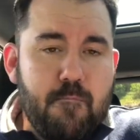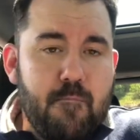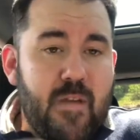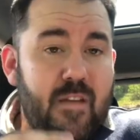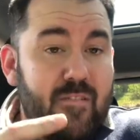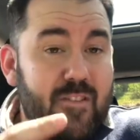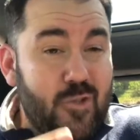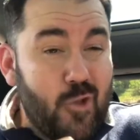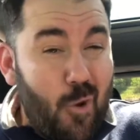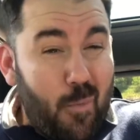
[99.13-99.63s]

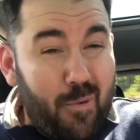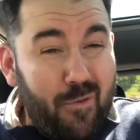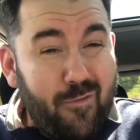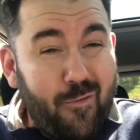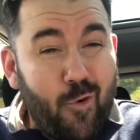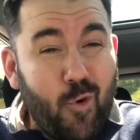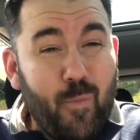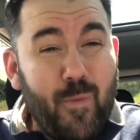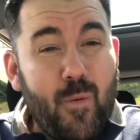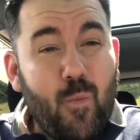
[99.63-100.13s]
If he's not
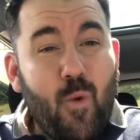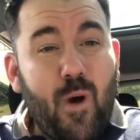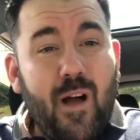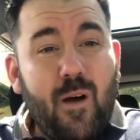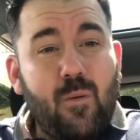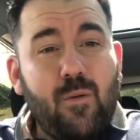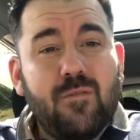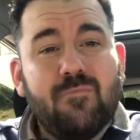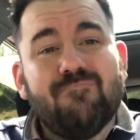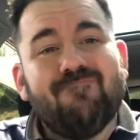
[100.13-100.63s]
performing
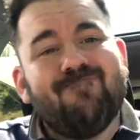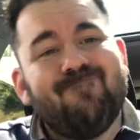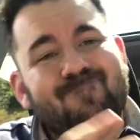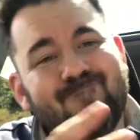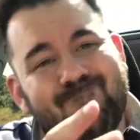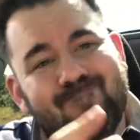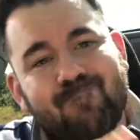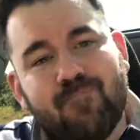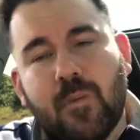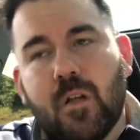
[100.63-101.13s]
well,
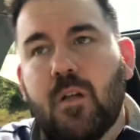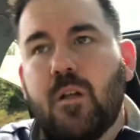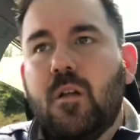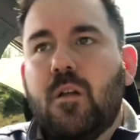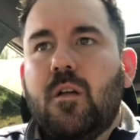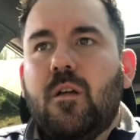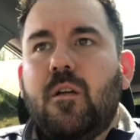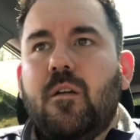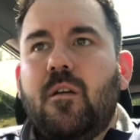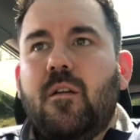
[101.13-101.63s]

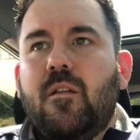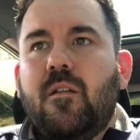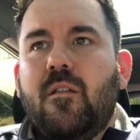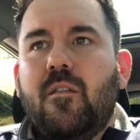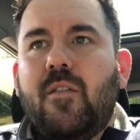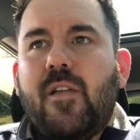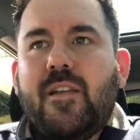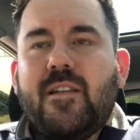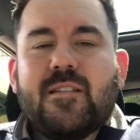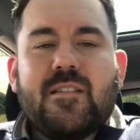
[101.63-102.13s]

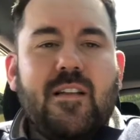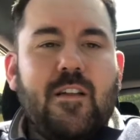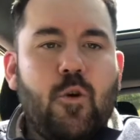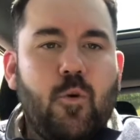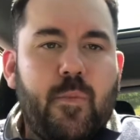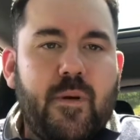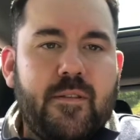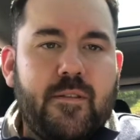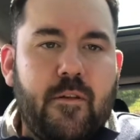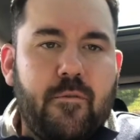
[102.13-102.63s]
then it's a
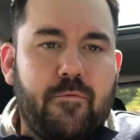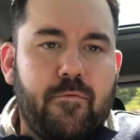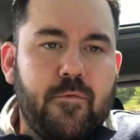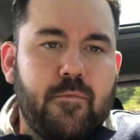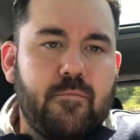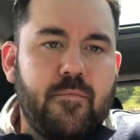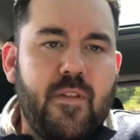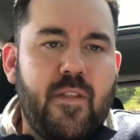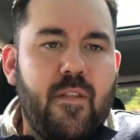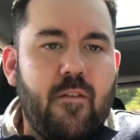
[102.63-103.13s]
little bit
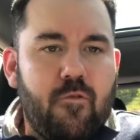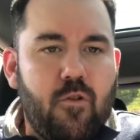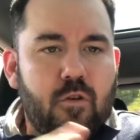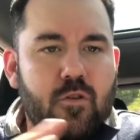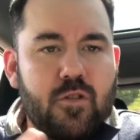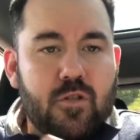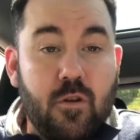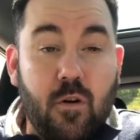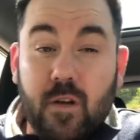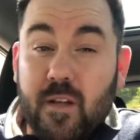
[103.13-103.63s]
different, and then they've got
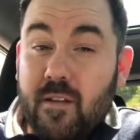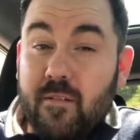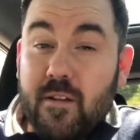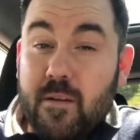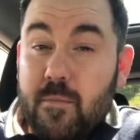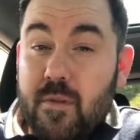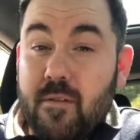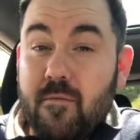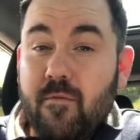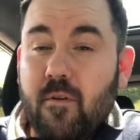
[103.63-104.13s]
to start giving
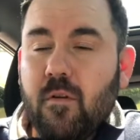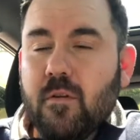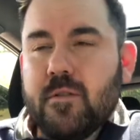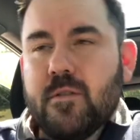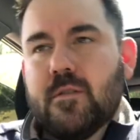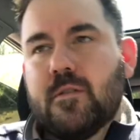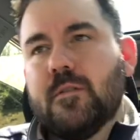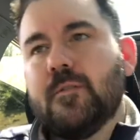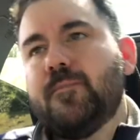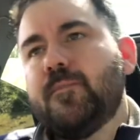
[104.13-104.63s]
him the
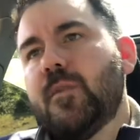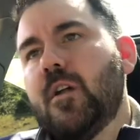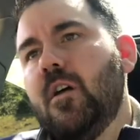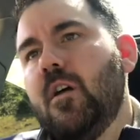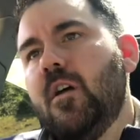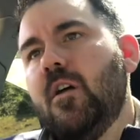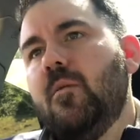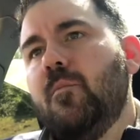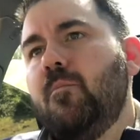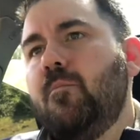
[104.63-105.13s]
invites.
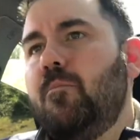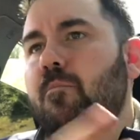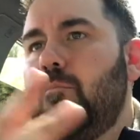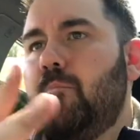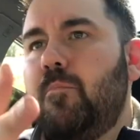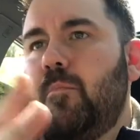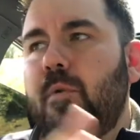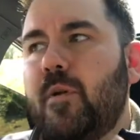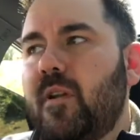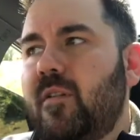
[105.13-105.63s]

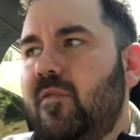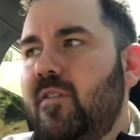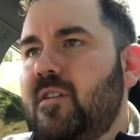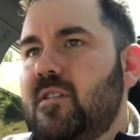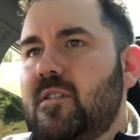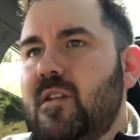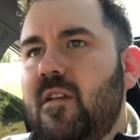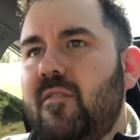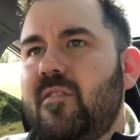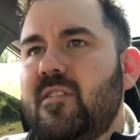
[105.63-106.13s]
But if
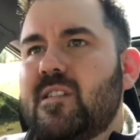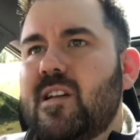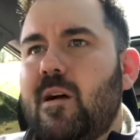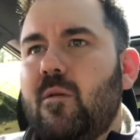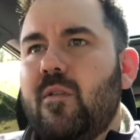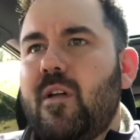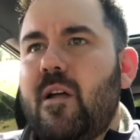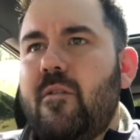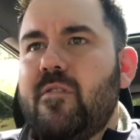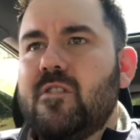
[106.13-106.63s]
he's
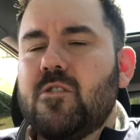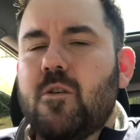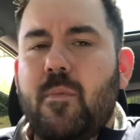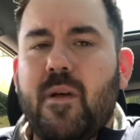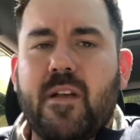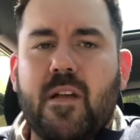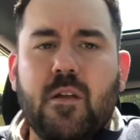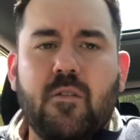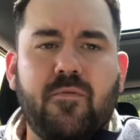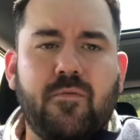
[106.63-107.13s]
out there, he's not
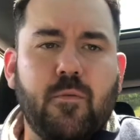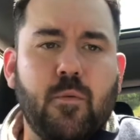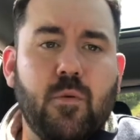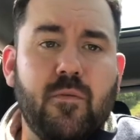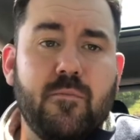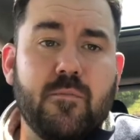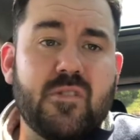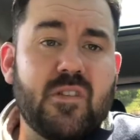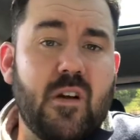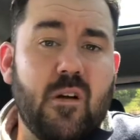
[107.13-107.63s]
making a fool
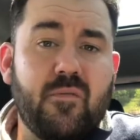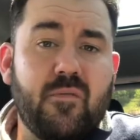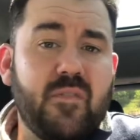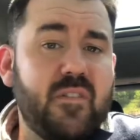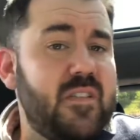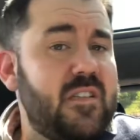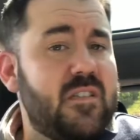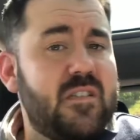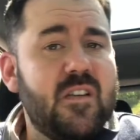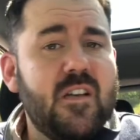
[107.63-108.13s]
of himself,
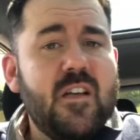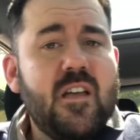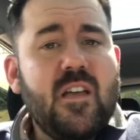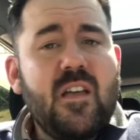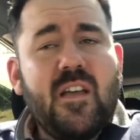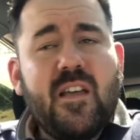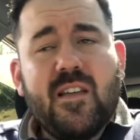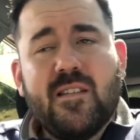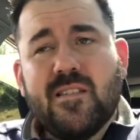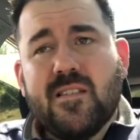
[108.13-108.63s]
and
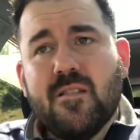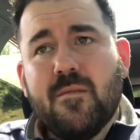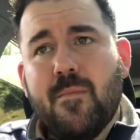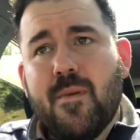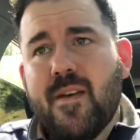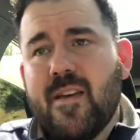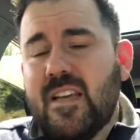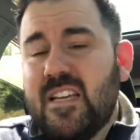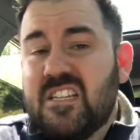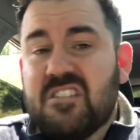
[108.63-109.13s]
he's in the
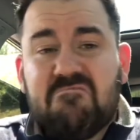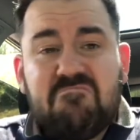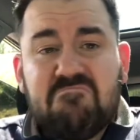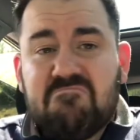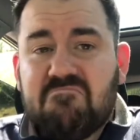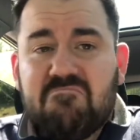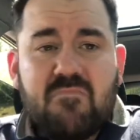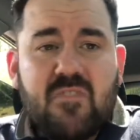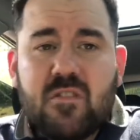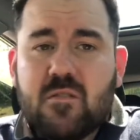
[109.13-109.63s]
mix,
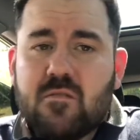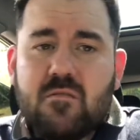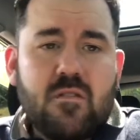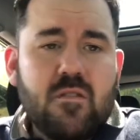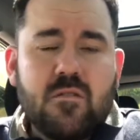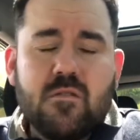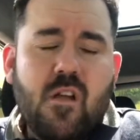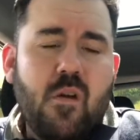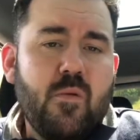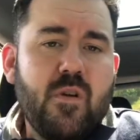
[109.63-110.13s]

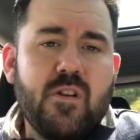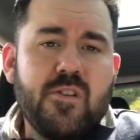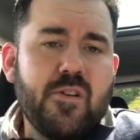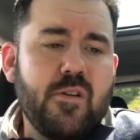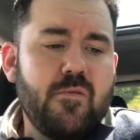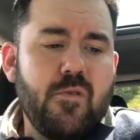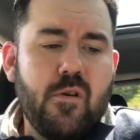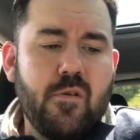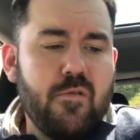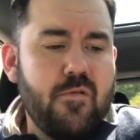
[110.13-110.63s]
there's no issue,
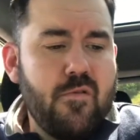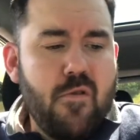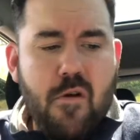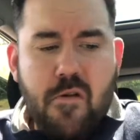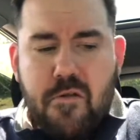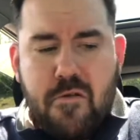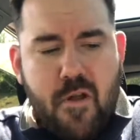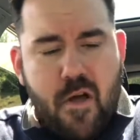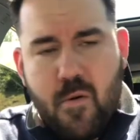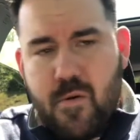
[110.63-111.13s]

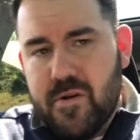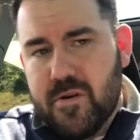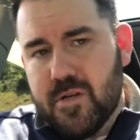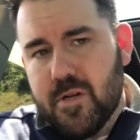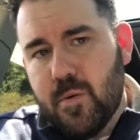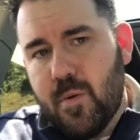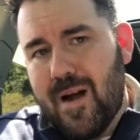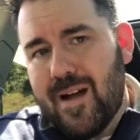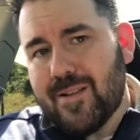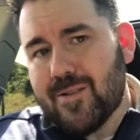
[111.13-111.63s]
no
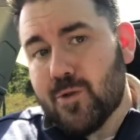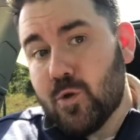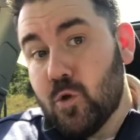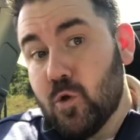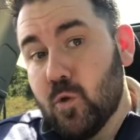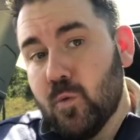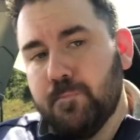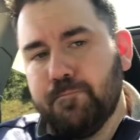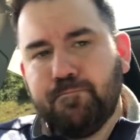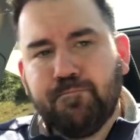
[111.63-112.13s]
issue at
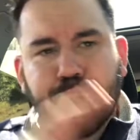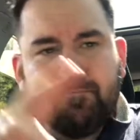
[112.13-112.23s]
all.